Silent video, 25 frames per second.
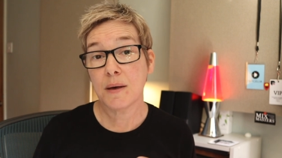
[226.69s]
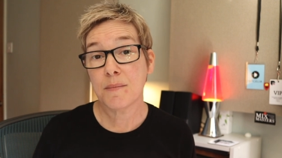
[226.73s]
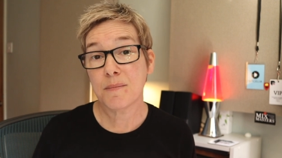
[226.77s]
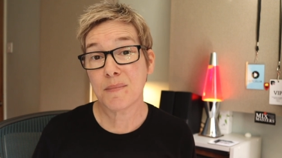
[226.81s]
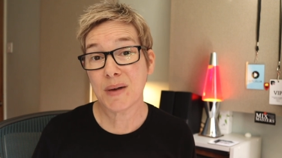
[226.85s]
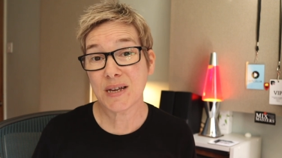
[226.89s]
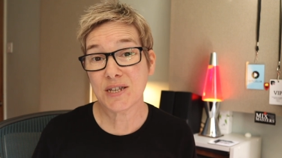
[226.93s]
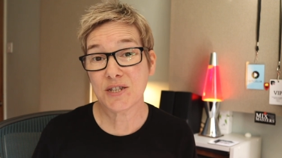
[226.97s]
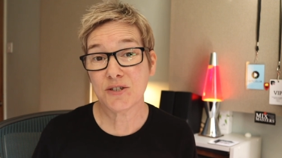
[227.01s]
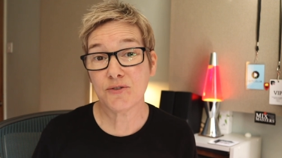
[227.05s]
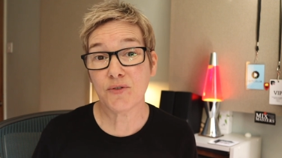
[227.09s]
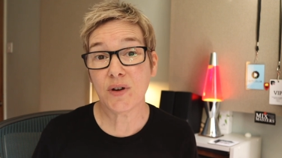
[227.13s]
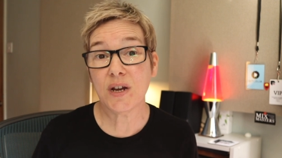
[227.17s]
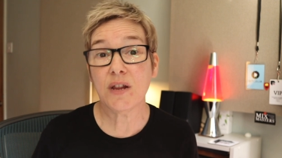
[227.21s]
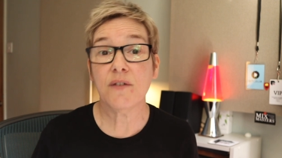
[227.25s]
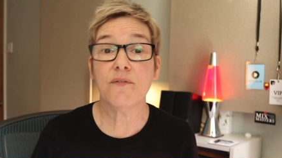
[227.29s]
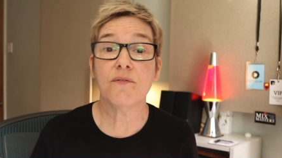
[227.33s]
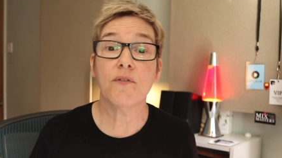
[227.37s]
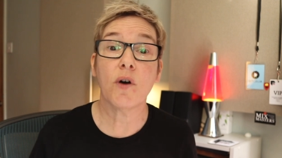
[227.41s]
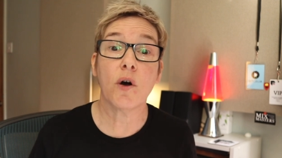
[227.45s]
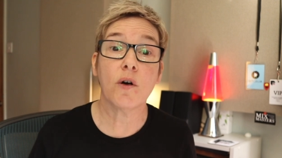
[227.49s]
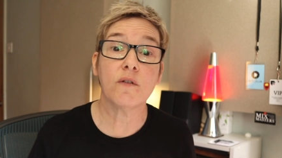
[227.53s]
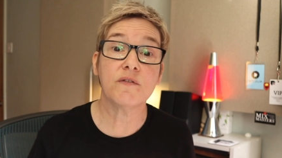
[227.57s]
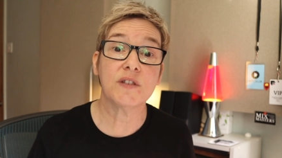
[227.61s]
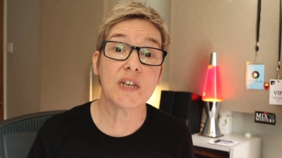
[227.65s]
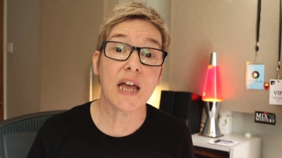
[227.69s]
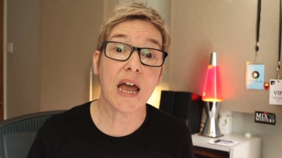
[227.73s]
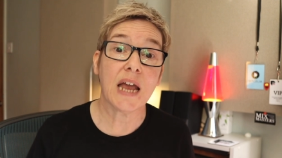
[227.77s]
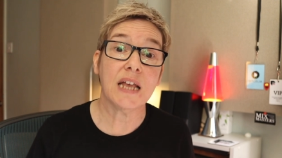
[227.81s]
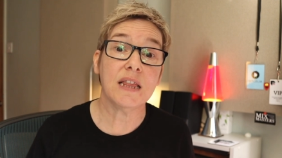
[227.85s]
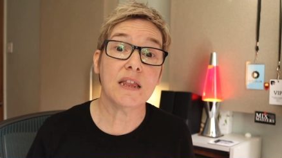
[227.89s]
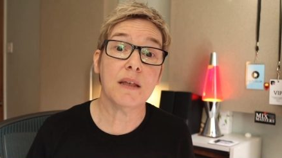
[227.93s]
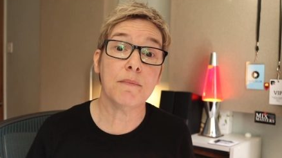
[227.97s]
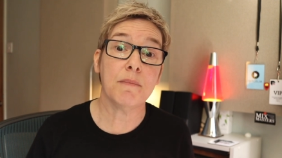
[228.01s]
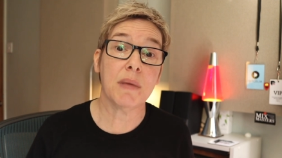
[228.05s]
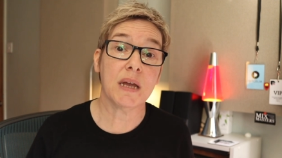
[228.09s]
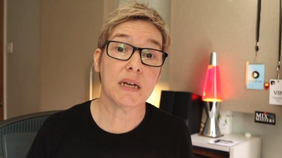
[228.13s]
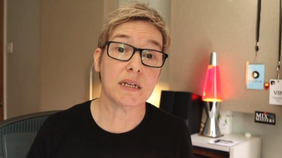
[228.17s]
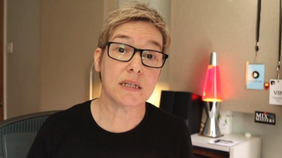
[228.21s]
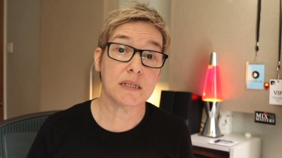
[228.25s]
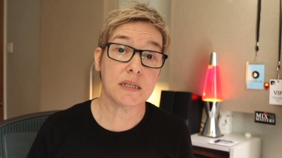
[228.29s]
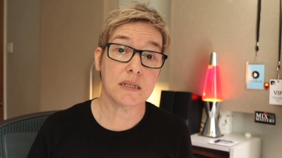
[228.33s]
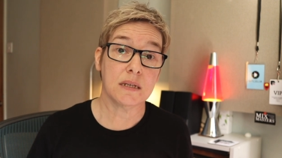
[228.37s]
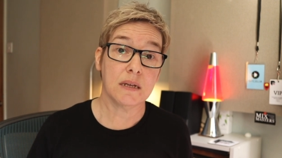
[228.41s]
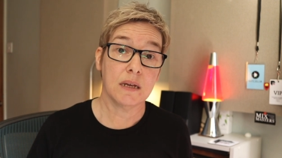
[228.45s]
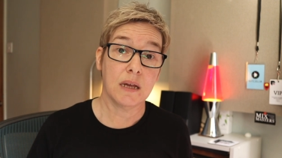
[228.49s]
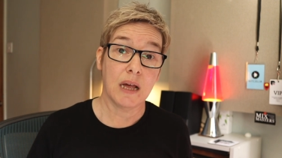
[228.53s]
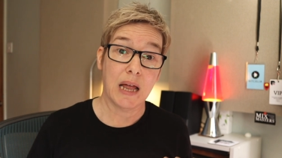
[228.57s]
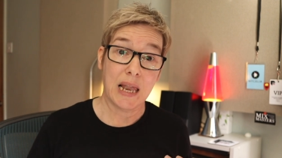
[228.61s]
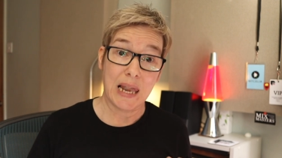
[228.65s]
Mastering involves getting the mix
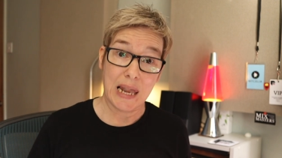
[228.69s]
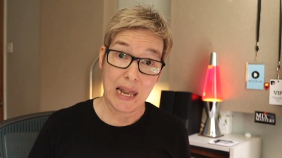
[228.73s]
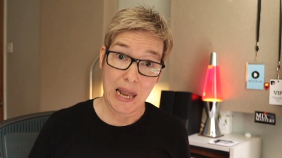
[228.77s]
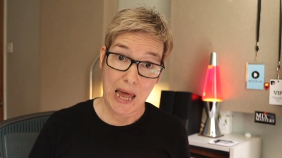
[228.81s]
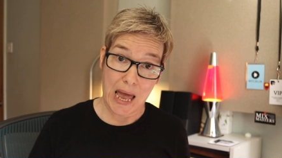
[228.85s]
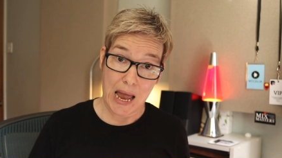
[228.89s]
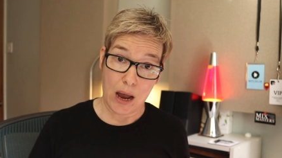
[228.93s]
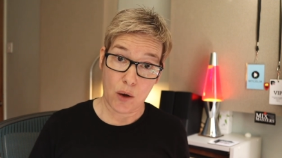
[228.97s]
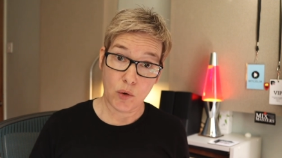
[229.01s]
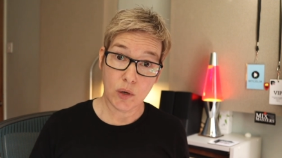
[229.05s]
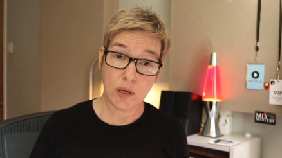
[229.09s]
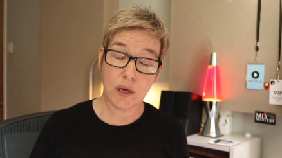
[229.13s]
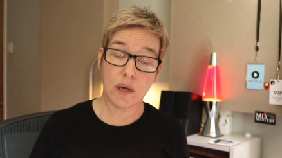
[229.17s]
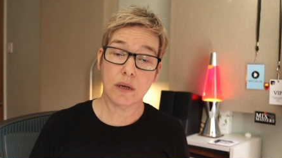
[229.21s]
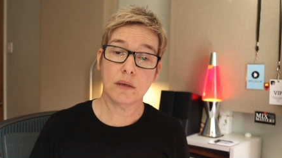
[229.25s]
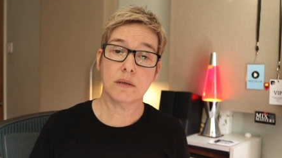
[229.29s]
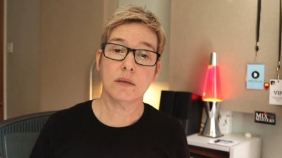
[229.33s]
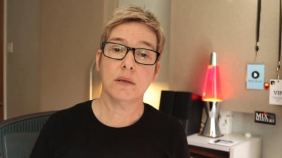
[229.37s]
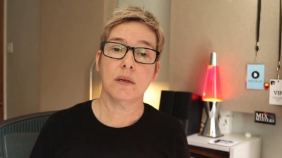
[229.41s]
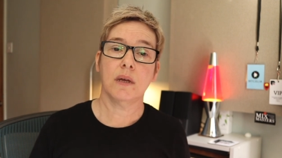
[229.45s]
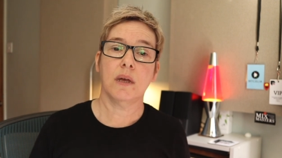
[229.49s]
louder